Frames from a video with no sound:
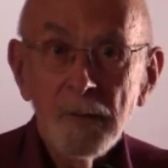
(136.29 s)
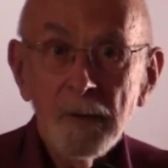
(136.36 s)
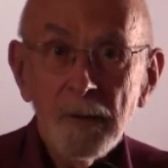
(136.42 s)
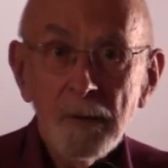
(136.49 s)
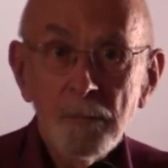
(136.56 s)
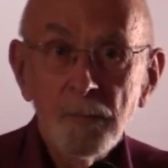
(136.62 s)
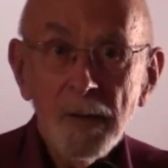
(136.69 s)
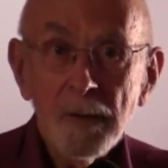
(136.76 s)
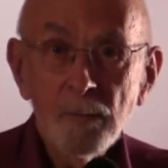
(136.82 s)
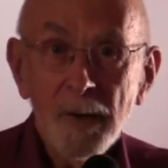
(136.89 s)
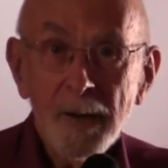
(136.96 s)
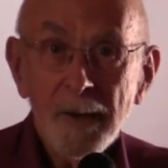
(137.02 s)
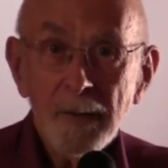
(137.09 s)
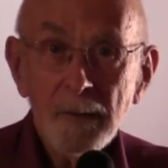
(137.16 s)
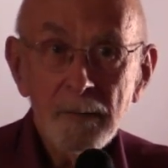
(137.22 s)
the Big
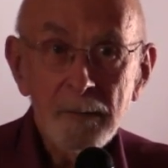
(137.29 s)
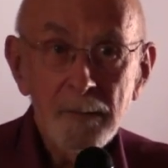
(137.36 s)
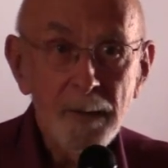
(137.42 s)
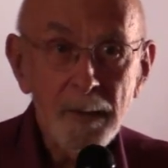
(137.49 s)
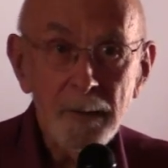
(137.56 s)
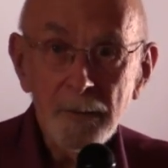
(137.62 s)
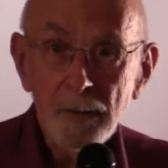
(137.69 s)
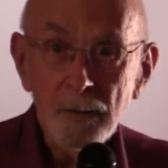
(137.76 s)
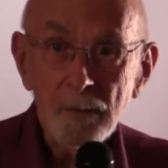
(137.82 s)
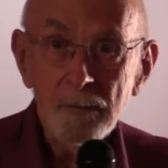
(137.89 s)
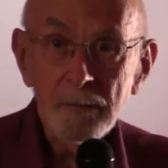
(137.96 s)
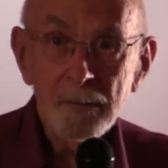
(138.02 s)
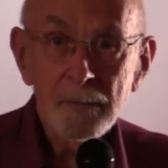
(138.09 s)
Bang? Hell no.